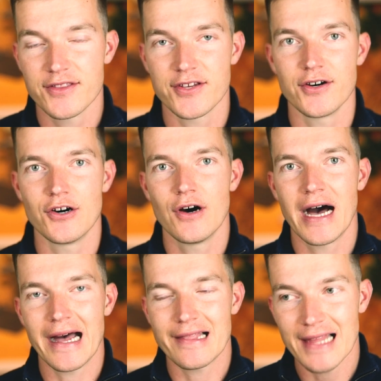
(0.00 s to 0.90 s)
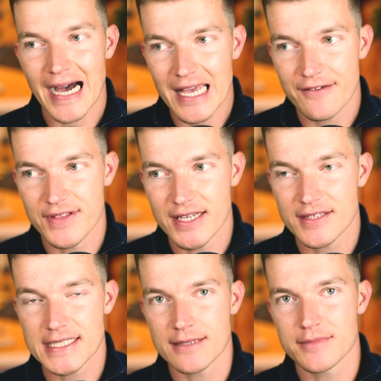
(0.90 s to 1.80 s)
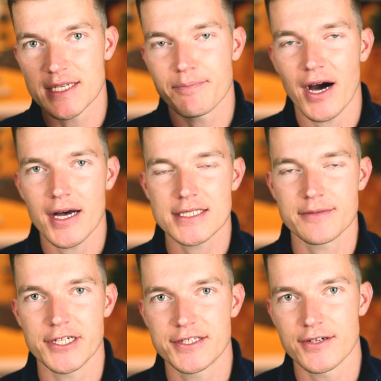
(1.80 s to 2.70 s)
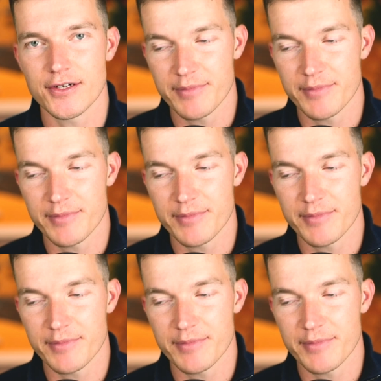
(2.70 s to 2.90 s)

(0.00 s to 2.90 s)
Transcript: to a life that seems impossible to you.